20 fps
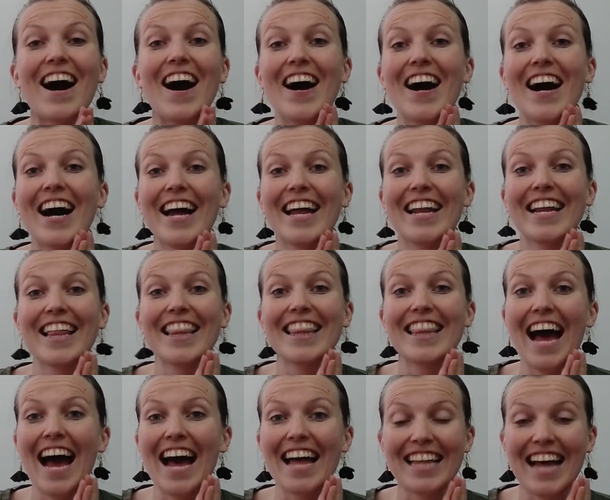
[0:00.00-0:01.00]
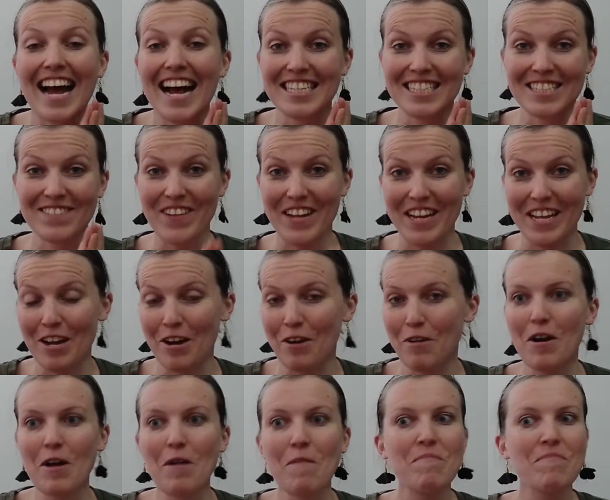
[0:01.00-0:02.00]
on that last video,
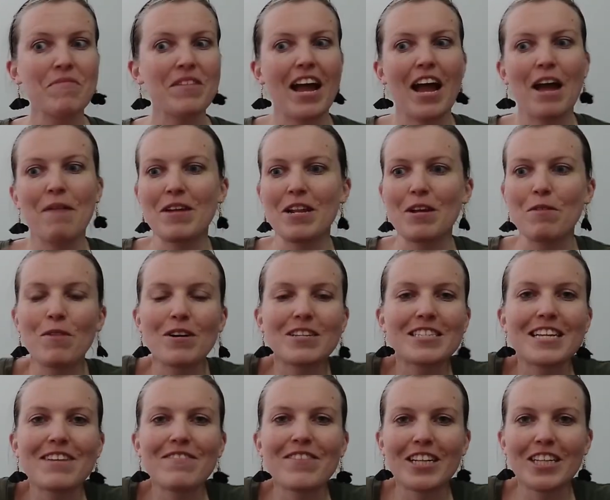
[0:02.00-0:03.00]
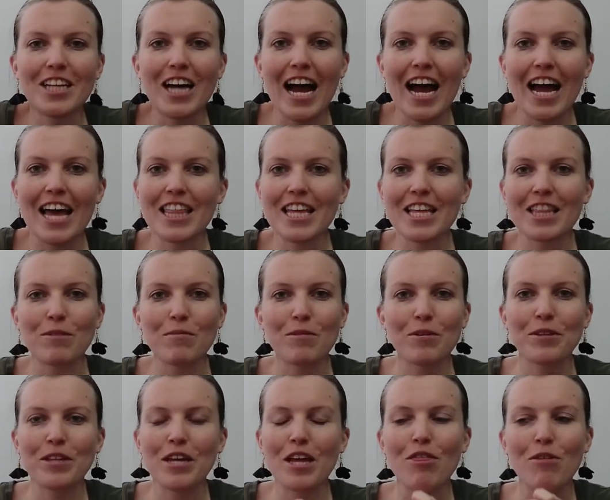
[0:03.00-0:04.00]
I mean, it wasn't even a lot. I think there were
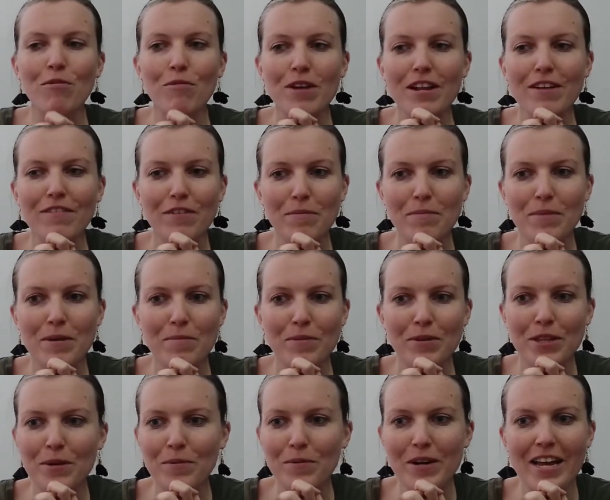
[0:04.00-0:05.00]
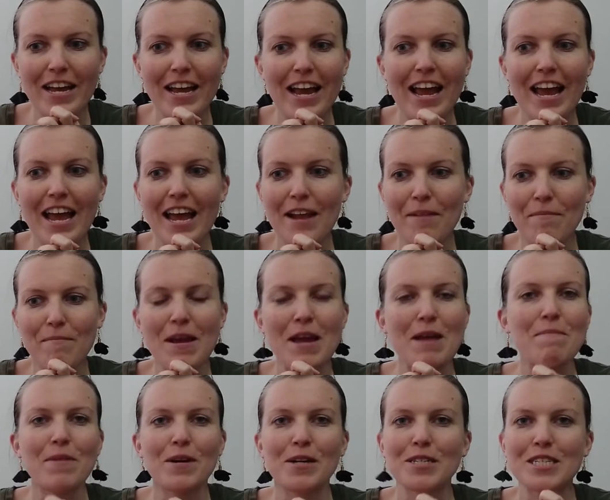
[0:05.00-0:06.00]
only three different people that went and
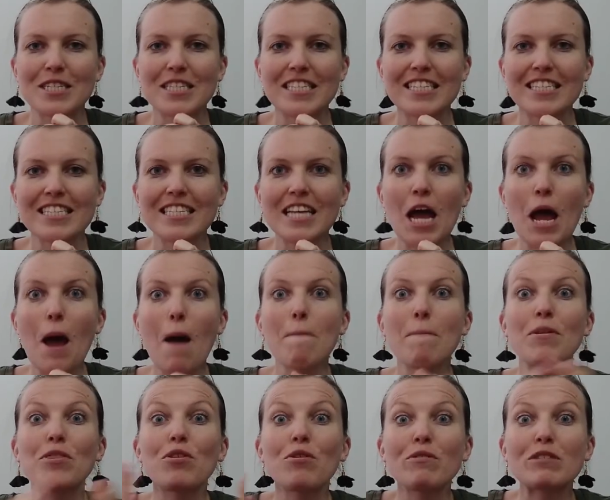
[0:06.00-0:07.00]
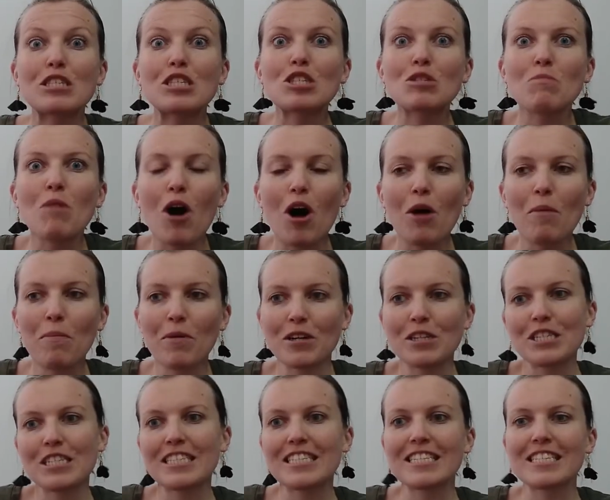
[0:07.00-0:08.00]
made purchases. But those small
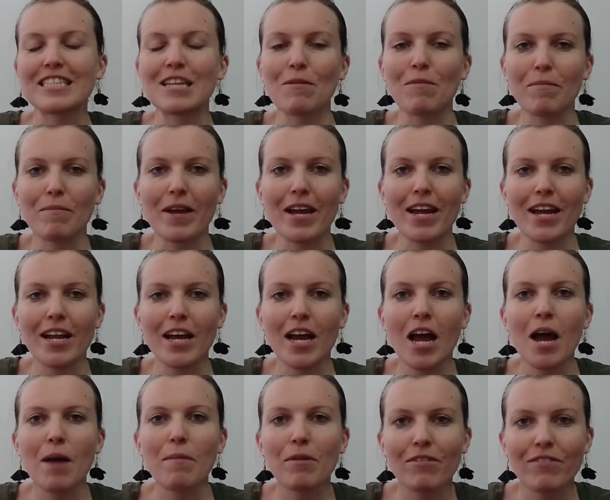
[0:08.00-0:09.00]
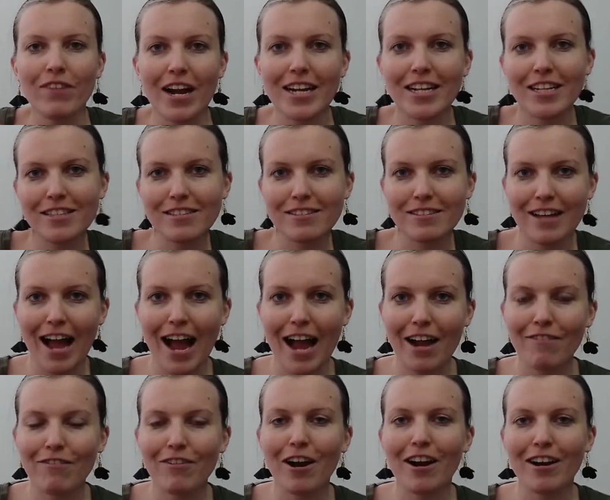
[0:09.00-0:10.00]
purchases that were made provided snack
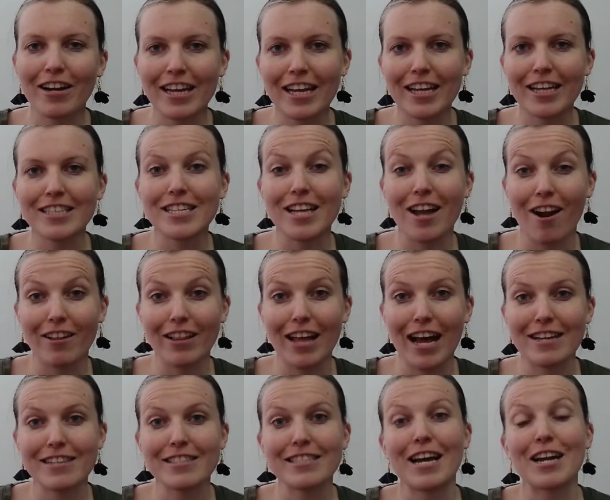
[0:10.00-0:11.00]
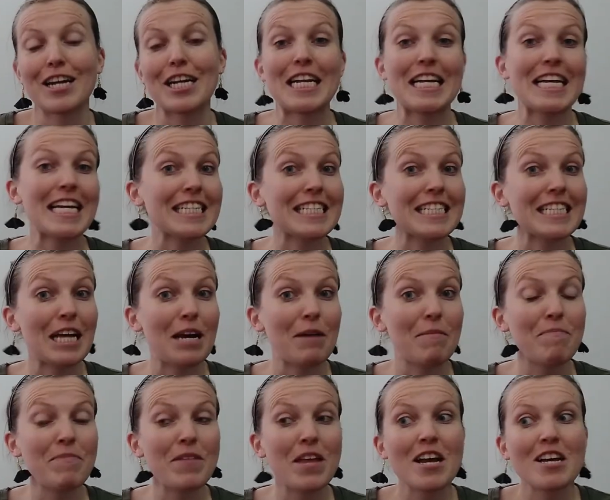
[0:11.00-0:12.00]
for our kids at our last Saturday Kids Club.
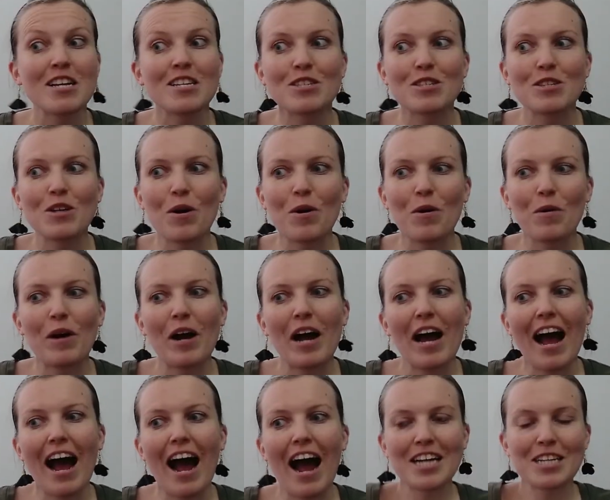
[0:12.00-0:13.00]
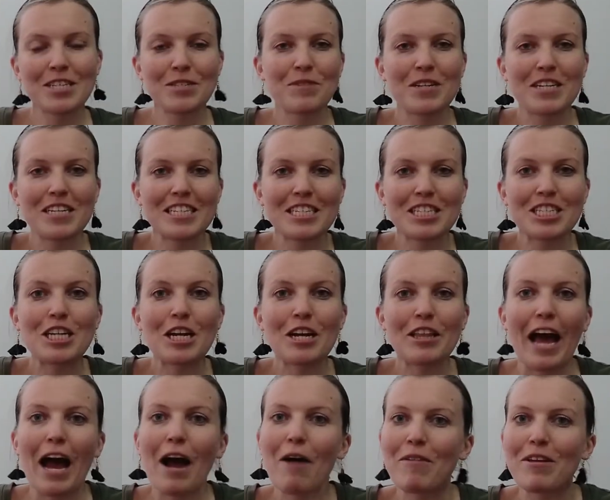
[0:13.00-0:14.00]
So I just wanted to share
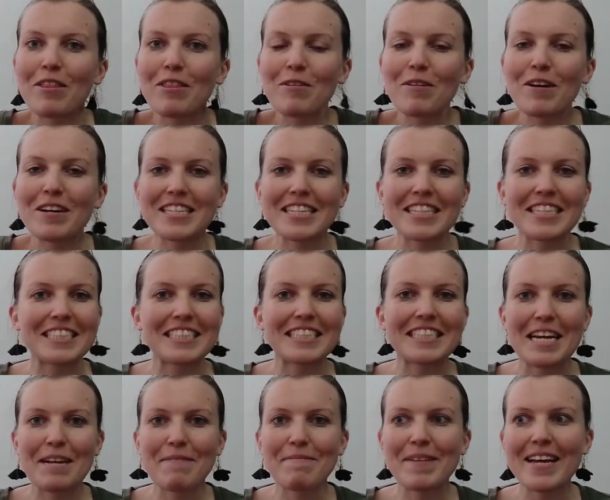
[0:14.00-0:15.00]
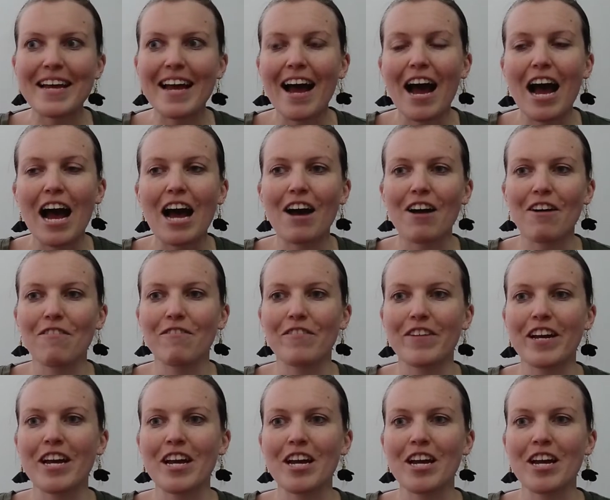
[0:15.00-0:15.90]
that with you as a little tidbit of